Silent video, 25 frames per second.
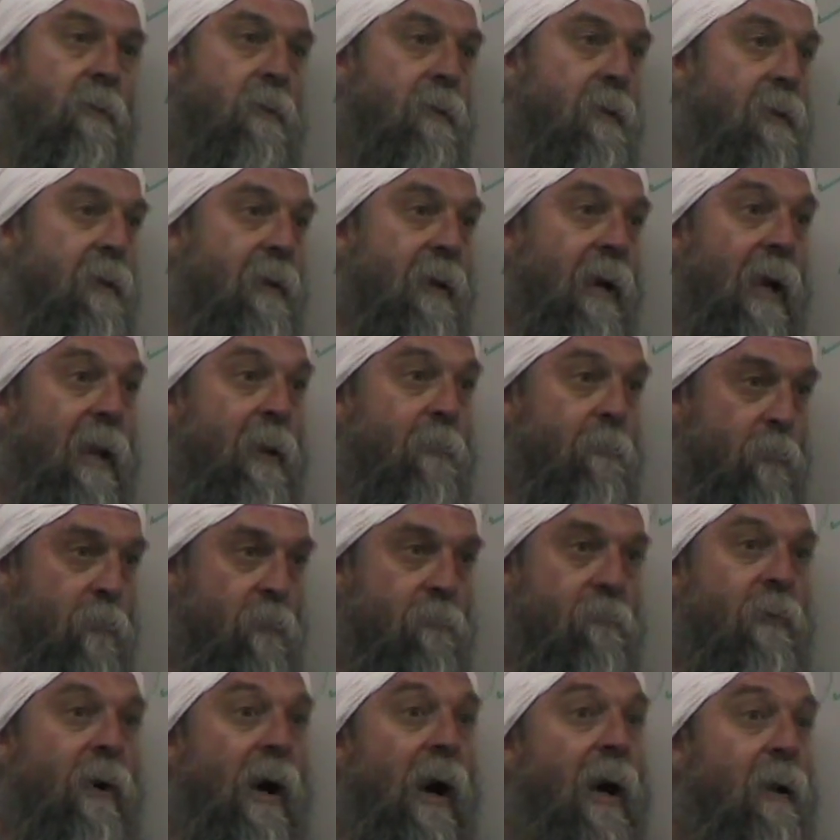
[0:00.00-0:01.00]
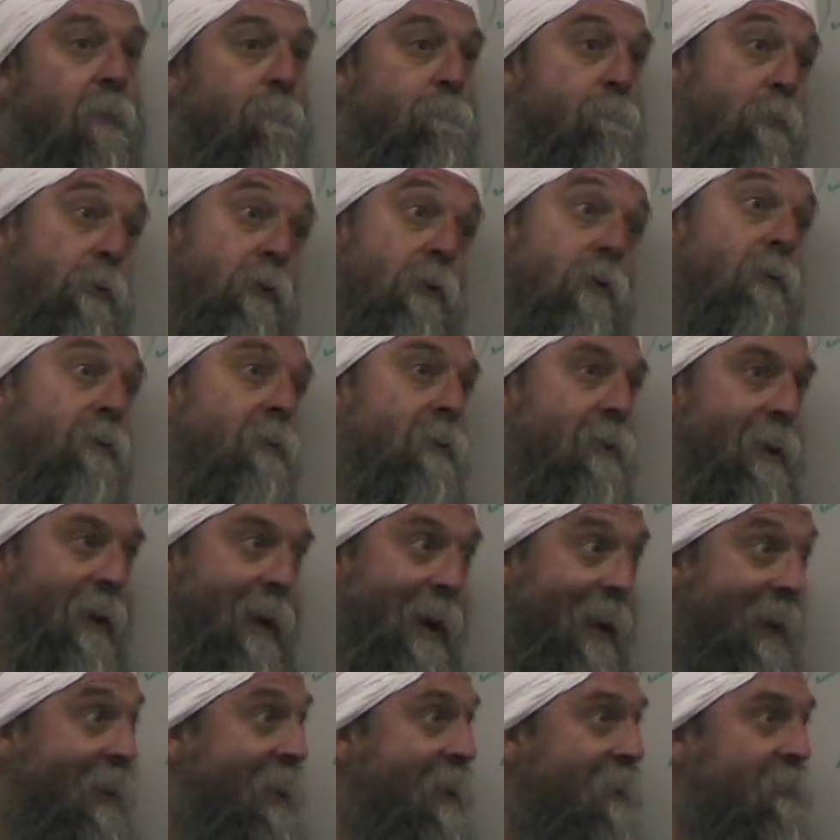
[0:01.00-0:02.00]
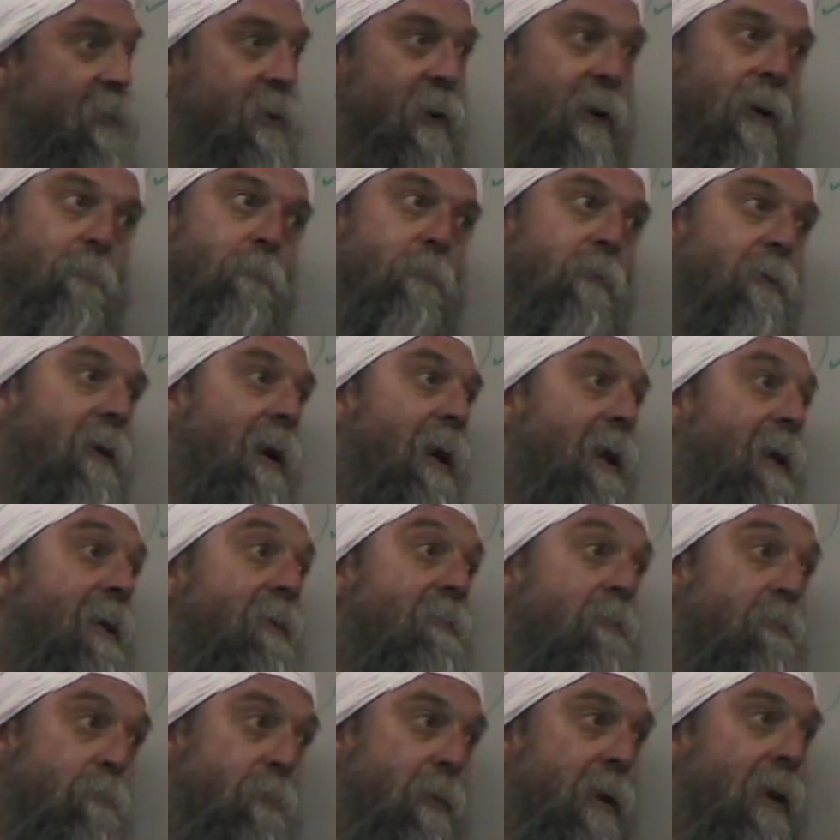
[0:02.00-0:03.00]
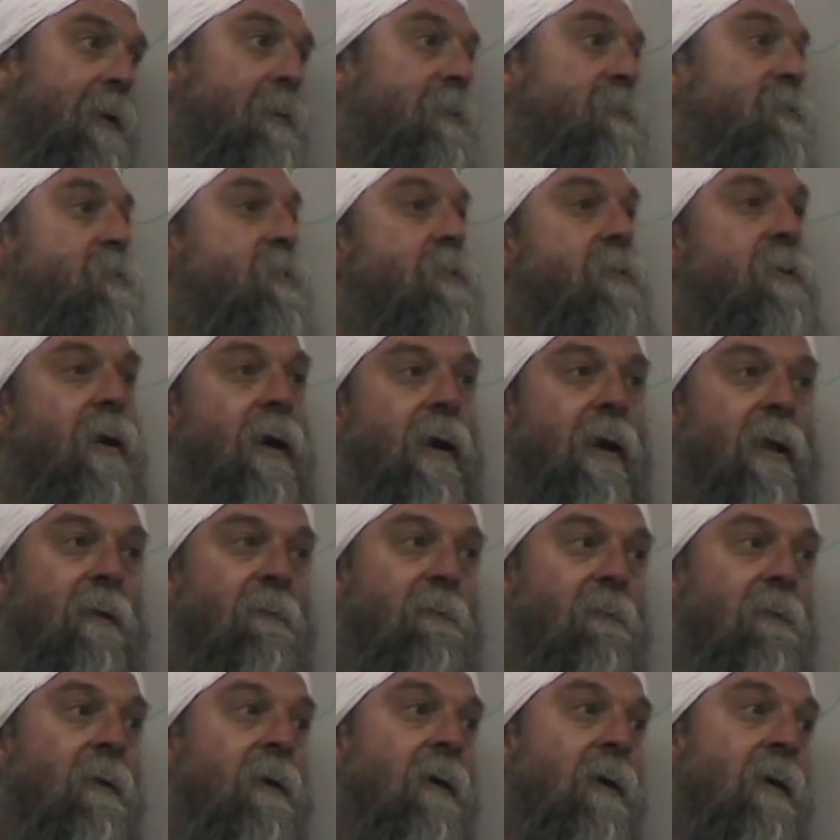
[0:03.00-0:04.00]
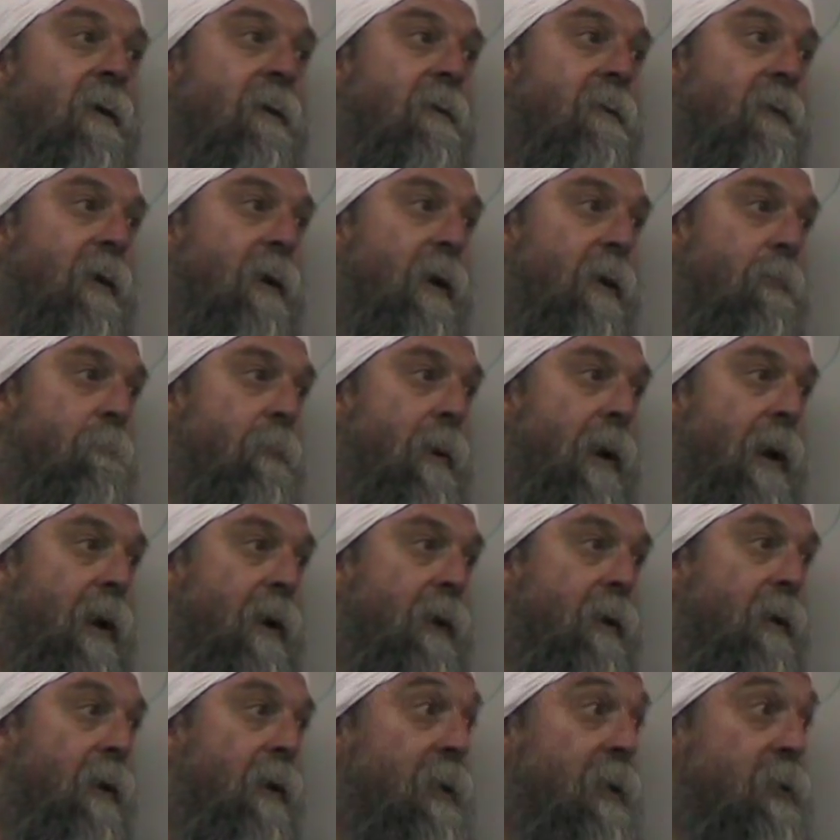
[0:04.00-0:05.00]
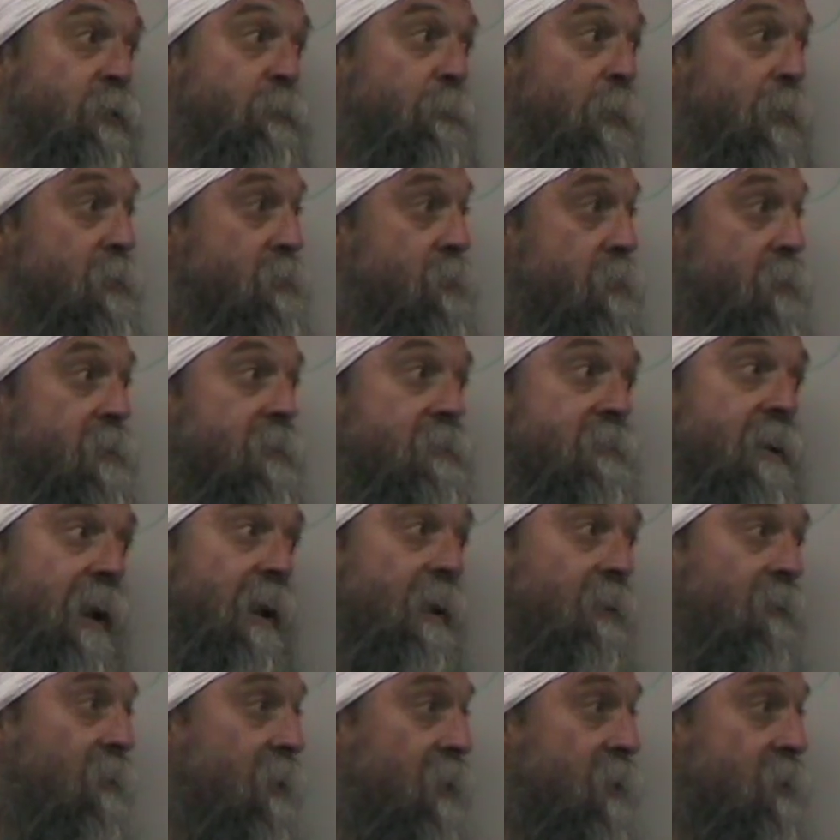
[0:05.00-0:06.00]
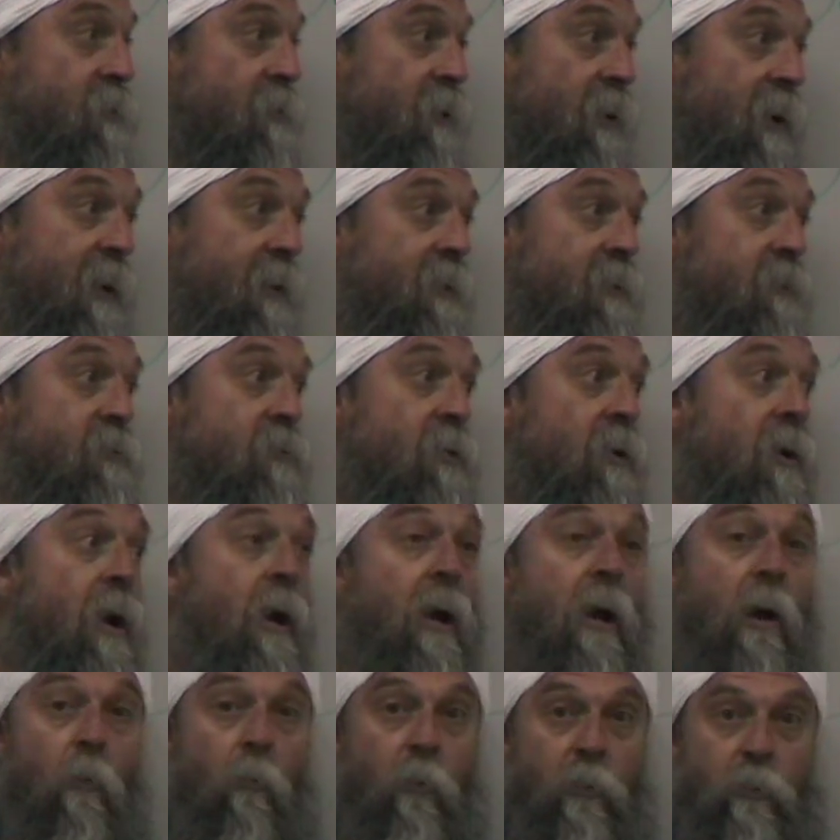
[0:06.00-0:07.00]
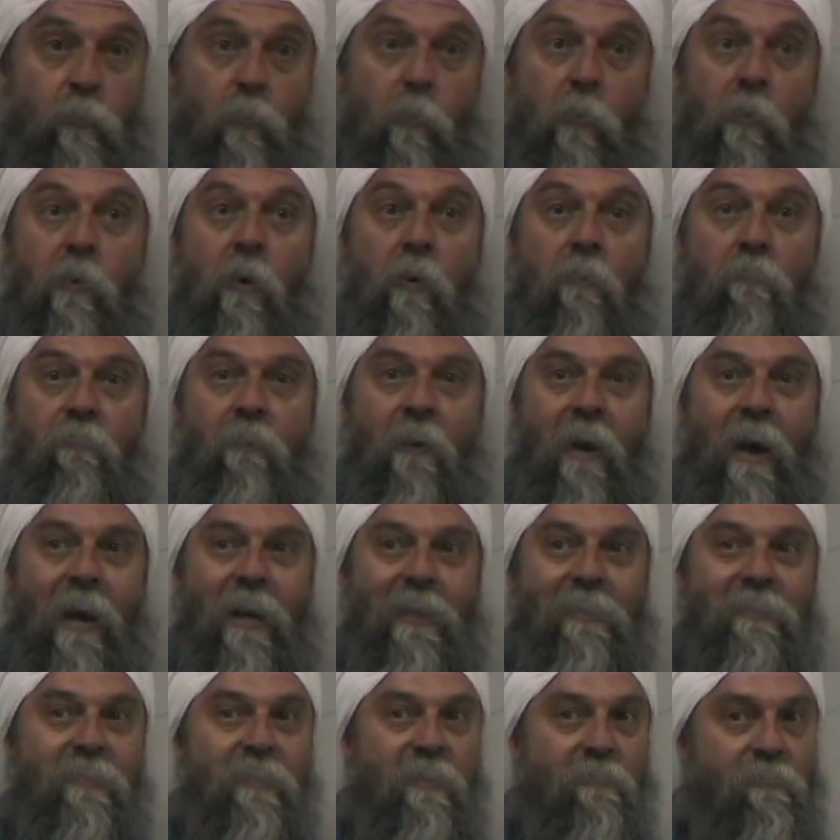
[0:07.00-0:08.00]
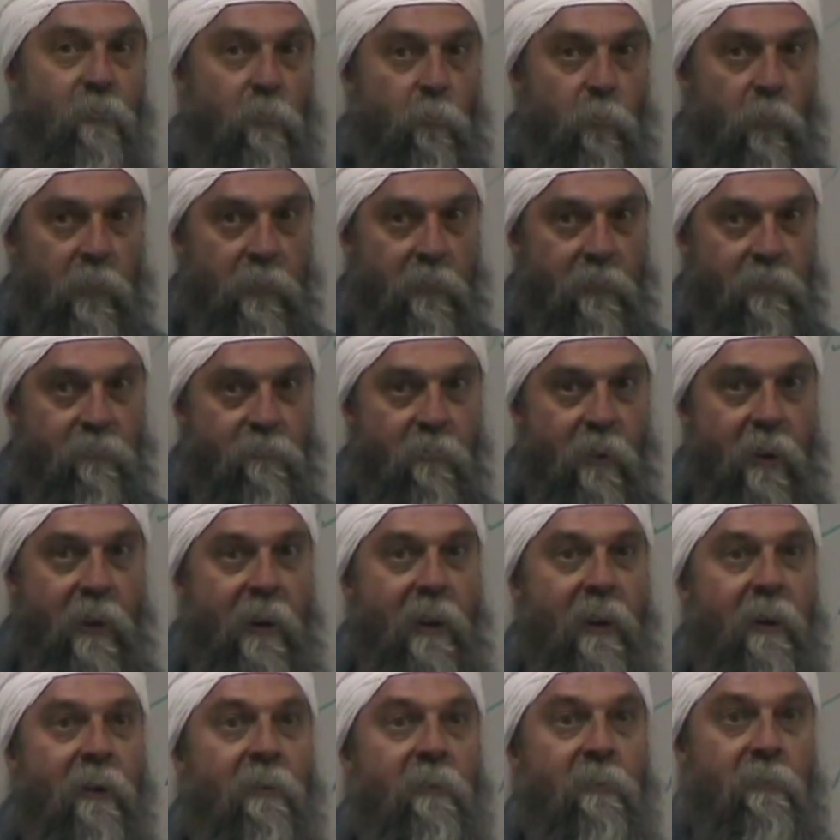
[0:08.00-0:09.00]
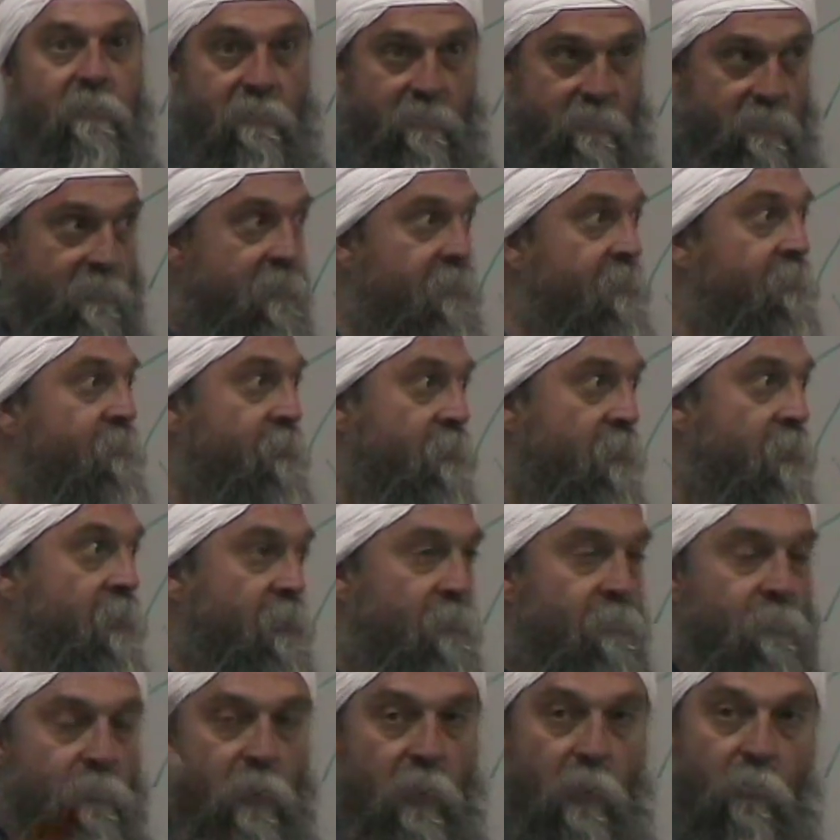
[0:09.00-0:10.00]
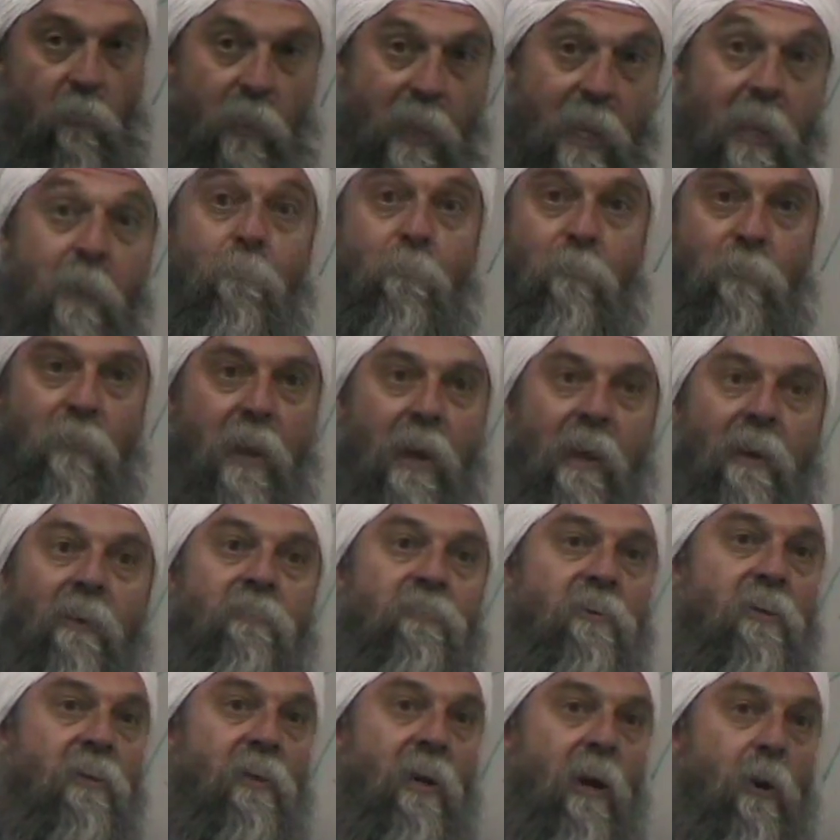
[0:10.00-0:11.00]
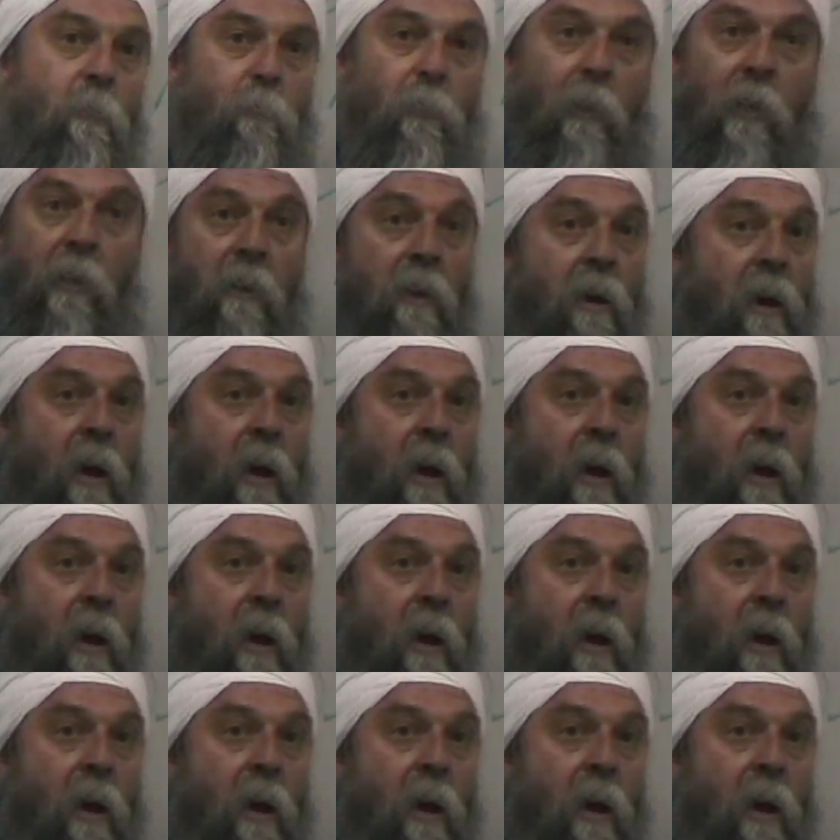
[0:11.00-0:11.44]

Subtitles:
You've gotta burn, you gotta give it up. You've gotta give up the energy you gained to come back. especially with these hand launch gliders, which will go fast if you're willing to trade in it, if you know, keep the energy in the airplane.